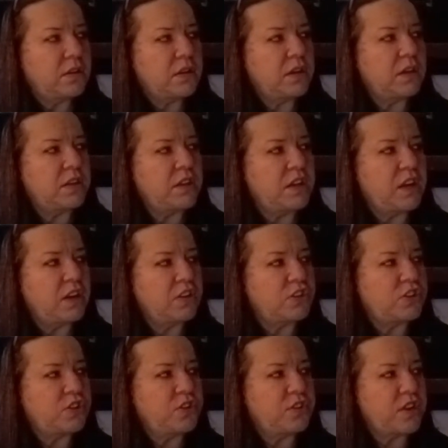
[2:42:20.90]
in the year
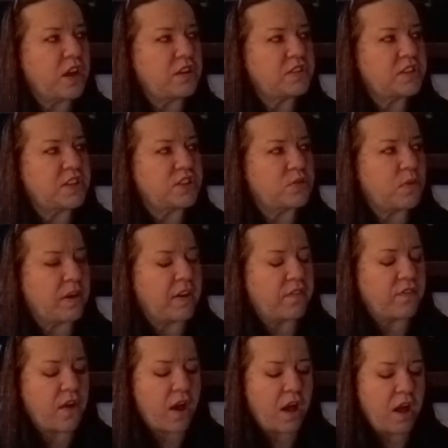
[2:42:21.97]

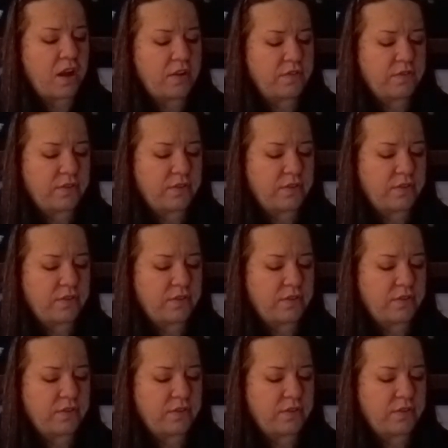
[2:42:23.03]
2025?